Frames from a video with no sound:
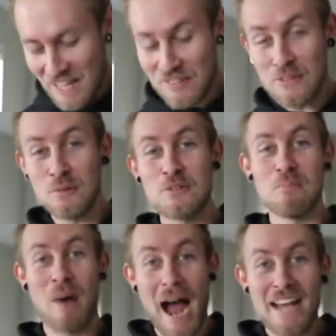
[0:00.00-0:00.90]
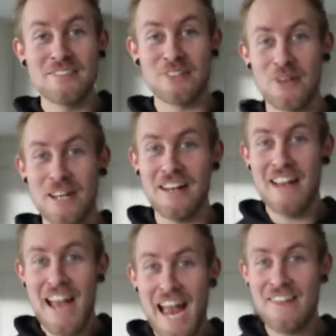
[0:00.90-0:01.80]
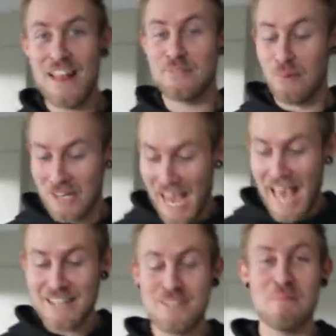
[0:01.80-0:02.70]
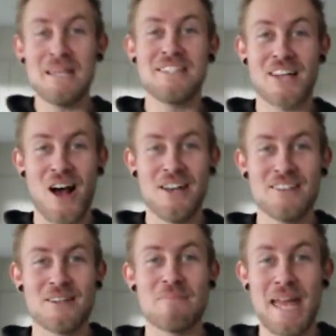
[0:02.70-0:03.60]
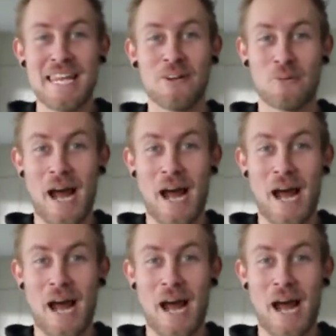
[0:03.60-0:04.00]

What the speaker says: If this was my scooter and that's what had to be done to make it